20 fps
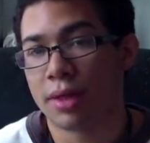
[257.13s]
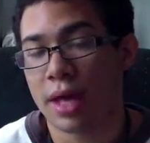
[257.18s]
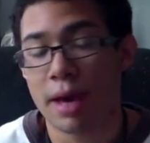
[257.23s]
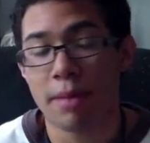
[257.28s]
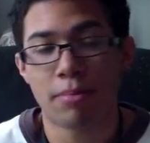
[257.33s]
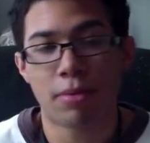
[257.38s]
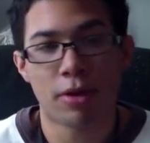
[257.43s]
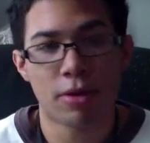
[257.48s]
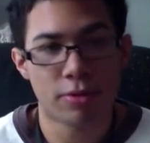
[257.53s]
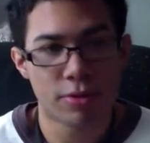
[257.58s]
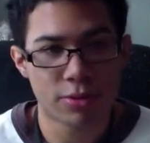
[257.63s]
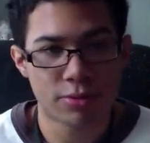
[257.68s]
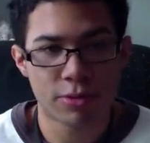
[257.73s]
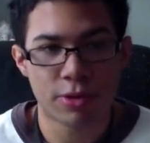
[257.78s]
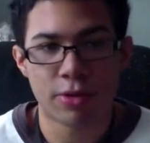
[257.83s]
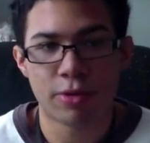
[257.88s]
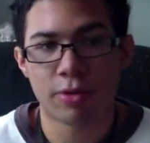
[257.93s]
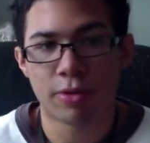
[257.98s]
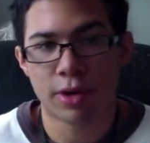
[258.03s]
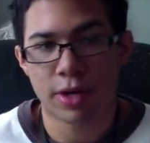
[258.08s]
That part
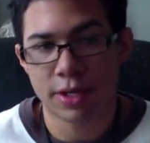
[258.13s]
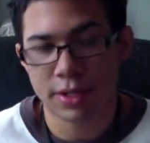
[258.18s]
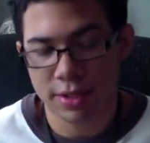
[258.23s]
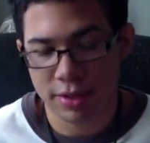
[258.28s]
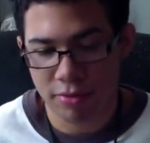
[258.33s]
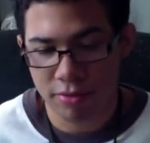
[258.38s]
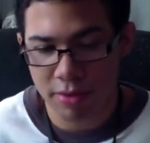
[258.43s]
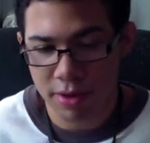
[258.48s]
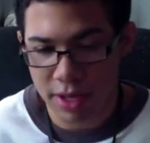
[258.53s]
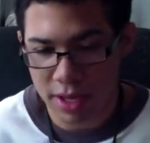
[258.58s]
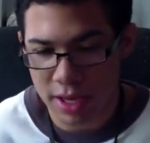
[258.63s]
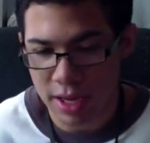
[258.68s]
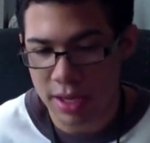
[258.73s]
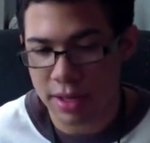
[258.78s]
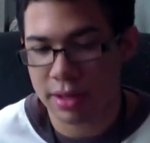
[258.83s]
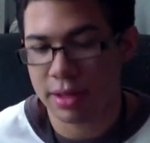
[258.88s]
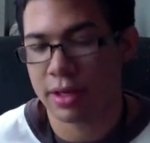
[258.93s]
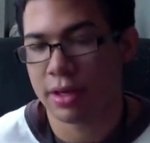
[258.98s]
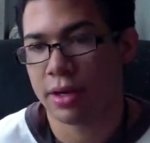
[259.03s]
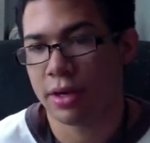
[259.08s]
was well organized. Everybody
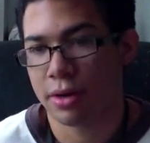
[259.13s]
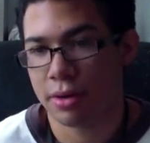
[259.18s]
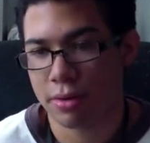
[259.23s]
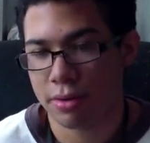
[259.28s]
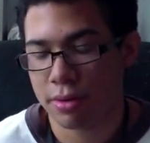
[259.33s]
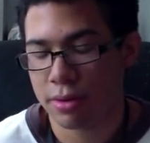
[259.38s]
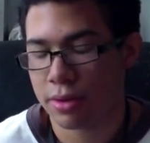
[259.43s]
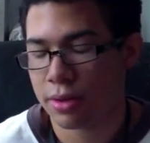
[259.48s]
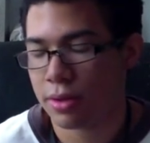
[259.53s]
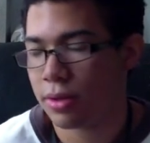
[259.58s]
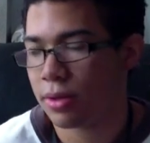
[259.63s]
got there.